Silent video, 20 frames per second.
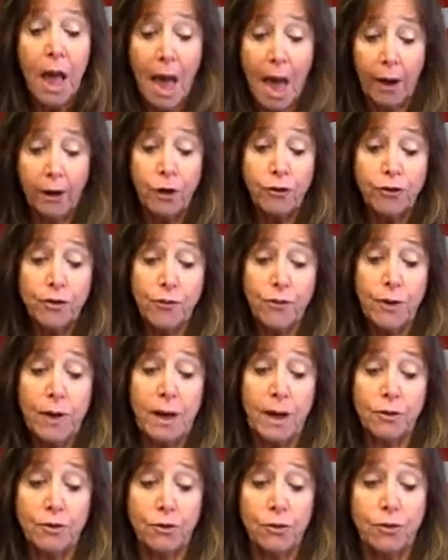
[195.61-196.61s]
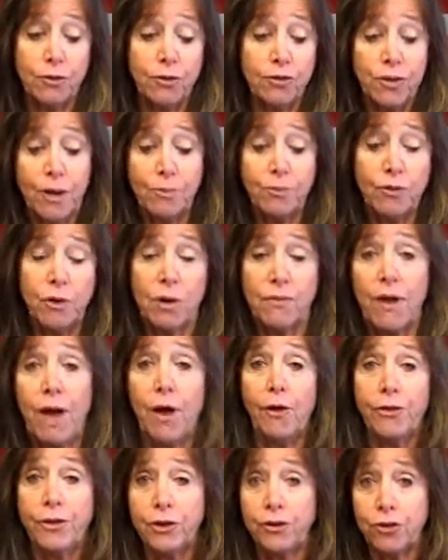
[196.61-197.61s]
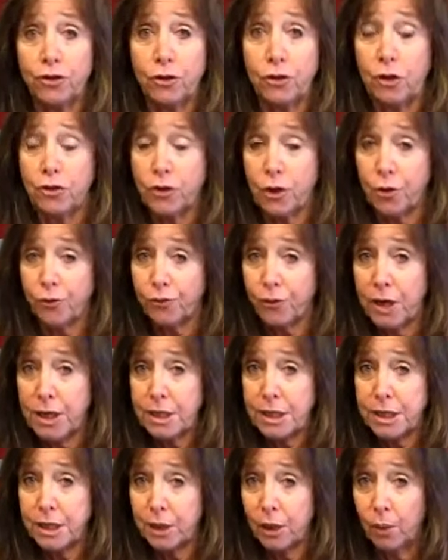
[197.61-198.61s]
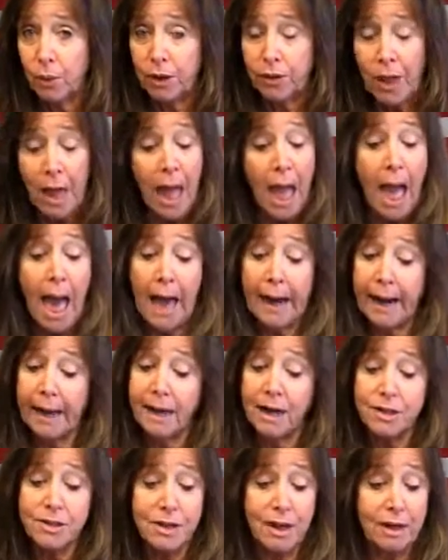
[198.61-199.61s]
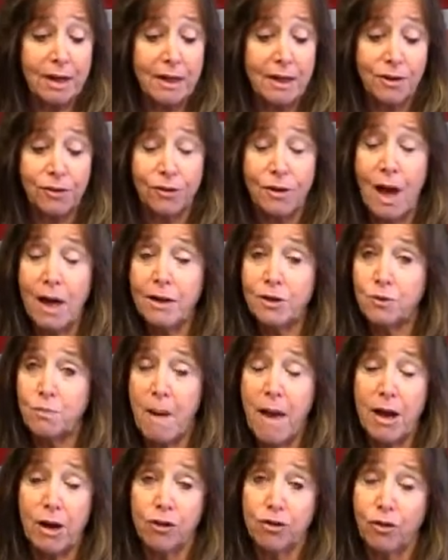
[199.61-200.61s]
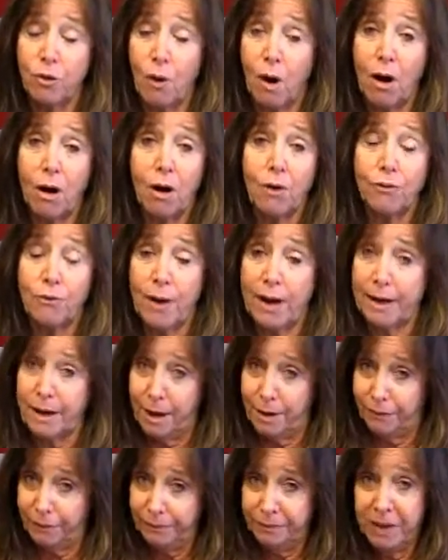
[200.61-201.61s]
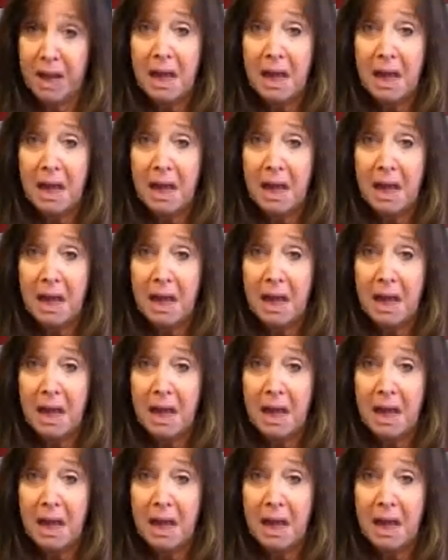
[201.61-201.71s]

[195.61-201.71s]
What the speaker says: And also for Cancers, there's some sort of health issue that they're afraid to deal with. And I got to tell you, it is not as bad as you are afraid of.